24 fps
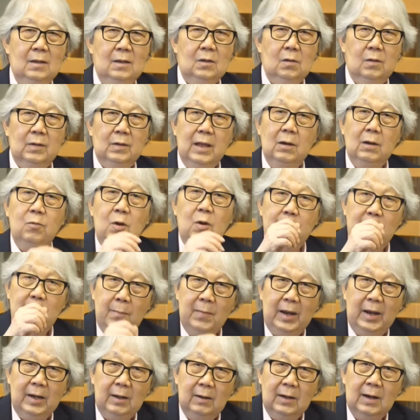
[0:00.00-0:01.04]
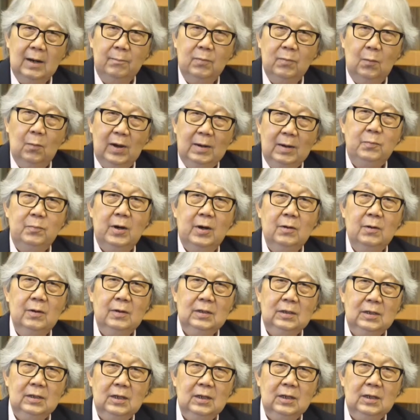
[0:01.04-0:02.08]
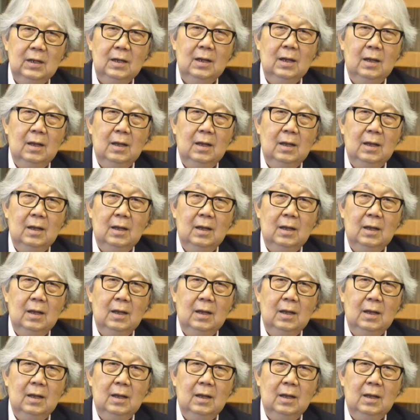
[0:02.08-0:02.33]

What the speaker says: So that will be my number one priority.